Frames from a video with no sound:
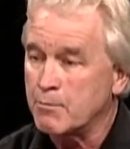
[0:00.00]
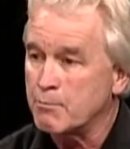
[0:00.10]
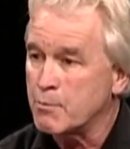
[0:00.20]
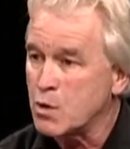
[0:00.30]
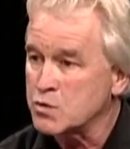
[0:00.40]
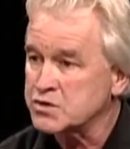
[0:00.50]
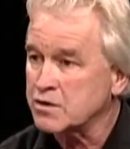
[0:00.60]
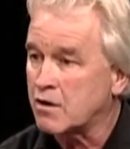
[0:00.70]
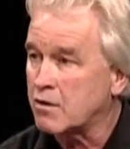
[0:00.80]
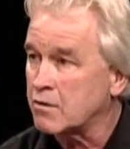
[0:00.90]

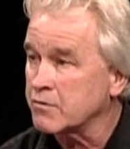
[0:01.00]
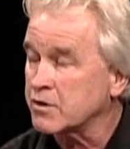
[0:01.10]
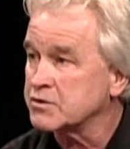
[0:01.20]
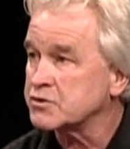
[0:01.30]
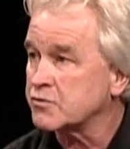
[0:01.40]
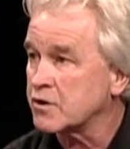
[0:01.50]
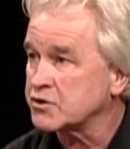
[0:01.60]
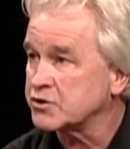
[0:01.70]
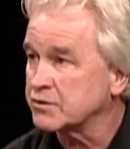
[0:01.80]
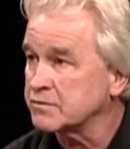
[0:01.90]
Most all the
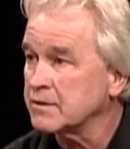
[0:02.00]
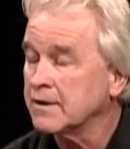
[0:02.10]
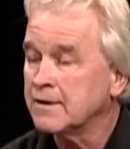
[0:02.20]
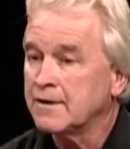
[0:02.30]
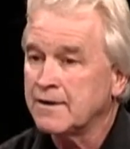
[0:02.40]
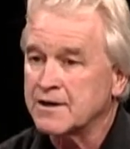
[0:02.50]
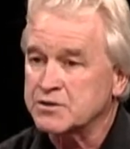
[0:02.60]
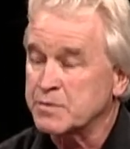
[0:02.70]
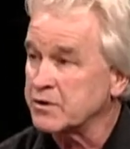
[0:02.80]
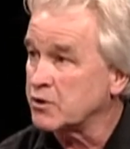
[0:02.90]
construction
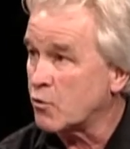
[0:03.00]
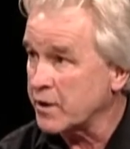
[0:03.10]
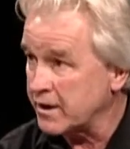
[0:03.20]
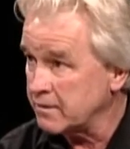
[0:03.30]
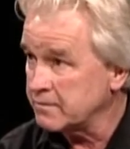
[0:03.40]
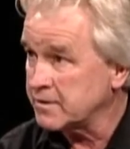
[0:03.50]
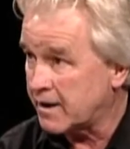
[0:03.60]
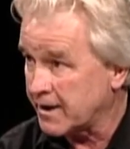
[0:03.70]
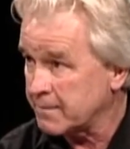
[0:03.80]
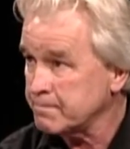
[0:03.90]
has been donated
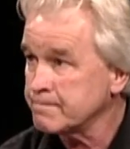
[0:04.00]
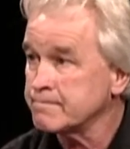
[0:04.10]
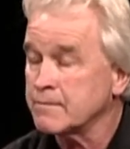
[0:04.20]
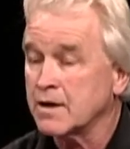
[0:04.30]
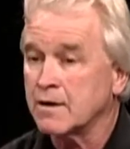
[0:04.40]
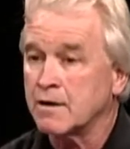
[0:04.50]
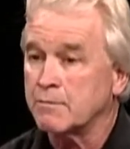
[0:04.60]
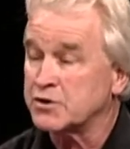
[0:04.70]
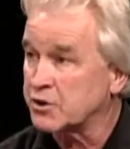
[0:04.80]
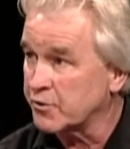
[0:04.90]
time,
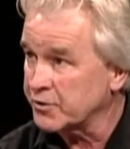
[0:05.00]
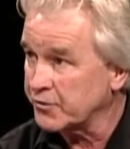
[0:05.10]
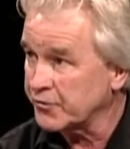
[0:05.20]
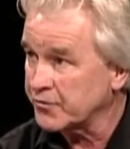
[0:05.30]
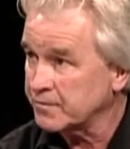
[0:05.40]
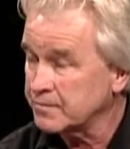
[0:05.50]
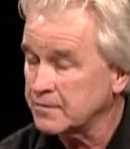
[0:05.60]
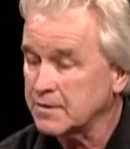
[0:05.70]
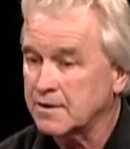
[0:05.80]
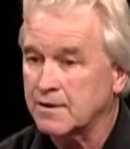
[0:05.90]
materials.
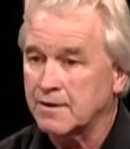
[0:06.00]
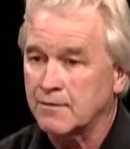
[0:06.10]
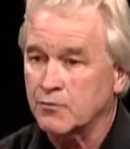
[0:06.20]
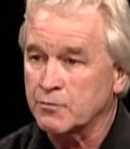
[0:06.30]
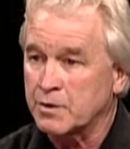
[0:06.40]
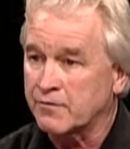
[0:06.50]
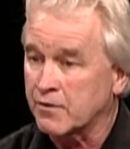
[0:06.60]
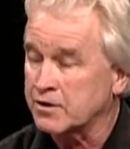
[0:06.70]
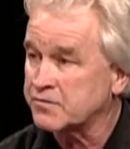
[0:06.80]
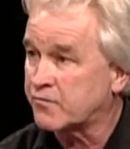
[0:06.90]
We've been
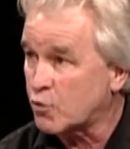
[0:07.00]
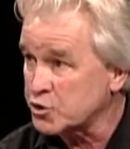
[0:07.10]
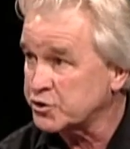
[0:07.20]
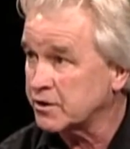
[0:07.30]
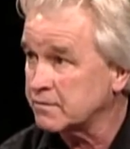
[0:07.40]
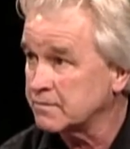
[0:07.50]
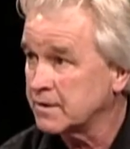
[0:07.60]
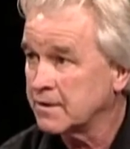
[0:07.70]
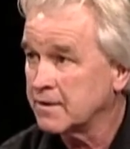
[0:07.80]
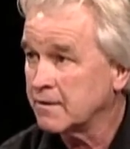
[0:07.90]
very fortunate.
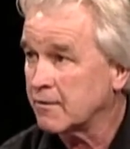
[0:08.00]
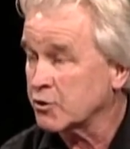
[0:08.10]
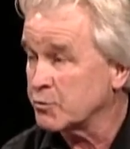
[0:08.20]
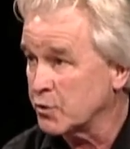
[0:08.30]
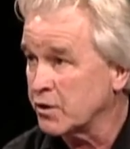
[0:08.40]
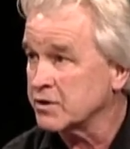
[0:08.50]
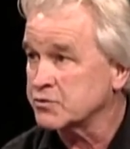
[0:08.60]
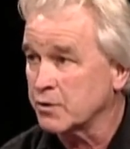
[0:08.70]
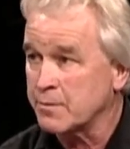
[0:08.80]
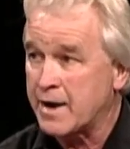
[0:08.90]
Our community
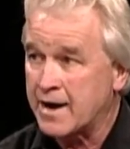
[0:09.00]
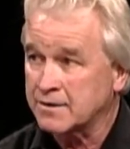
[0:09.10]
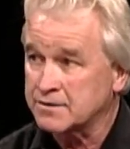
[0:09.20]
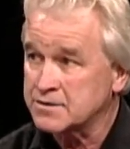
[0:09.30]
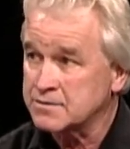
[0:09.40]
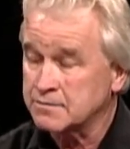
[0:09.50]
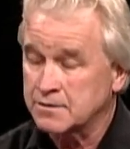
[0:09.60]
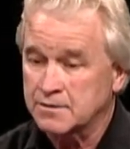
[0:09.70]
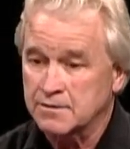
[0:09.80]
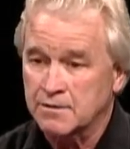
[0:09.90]
has really backed us.
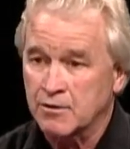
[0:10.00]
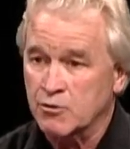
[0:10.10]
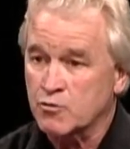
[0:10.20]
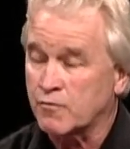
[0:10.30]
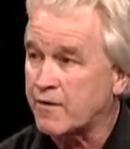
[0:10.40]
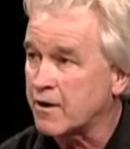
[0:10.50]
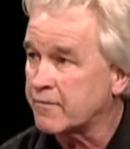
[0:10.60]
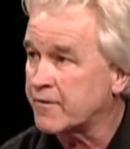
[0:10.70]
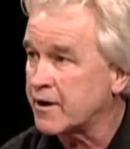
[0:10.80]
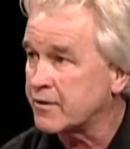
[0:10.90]
Our local
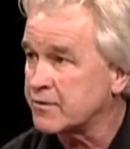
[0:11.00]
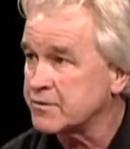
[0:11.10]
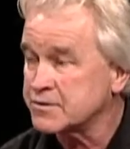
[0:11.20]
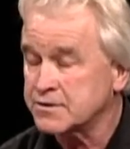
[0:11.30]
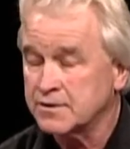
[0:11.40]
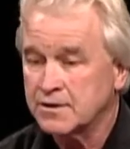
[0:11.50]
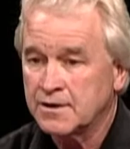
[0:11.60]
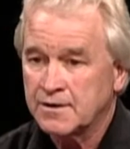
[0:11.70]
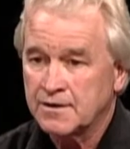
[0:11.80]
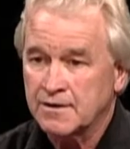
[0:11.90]
firefighters,
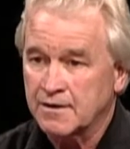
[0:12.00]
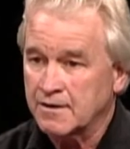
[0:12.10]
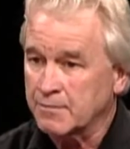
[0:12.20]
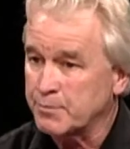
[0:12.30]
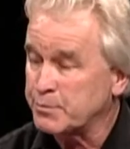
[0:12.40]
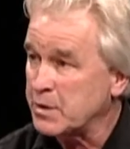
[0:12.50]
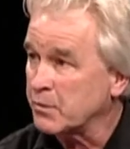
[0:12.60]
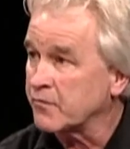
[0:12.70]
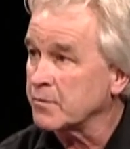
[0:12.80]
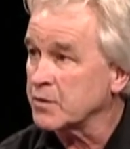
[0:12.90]

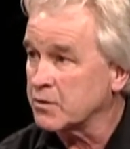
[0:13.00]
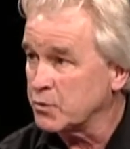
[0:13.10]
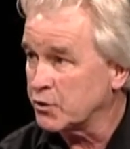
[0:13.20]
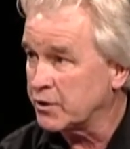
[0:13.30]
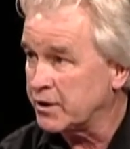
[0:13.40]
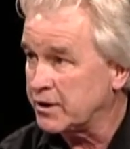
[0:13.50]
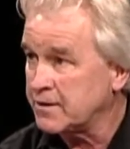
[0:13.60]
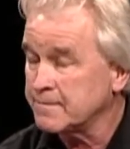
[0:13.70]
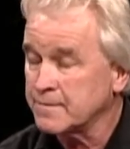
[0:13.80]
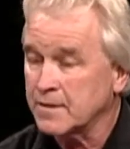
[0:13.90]
people from the
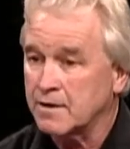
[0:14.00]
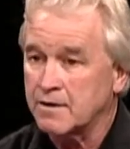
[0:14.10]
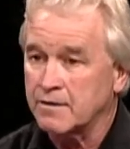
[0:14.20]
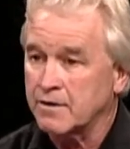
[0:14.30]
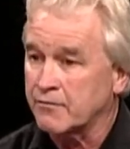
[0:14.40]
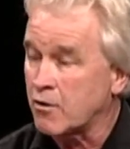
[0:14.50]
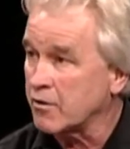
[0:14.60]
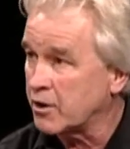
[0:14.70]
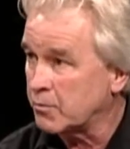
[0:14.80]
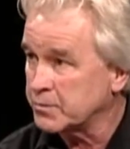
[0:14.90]
community have
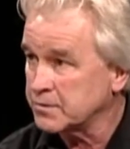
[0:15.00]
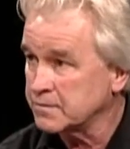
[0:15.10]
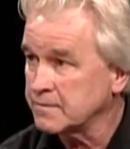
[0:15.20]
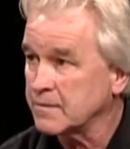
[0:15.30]
all helped.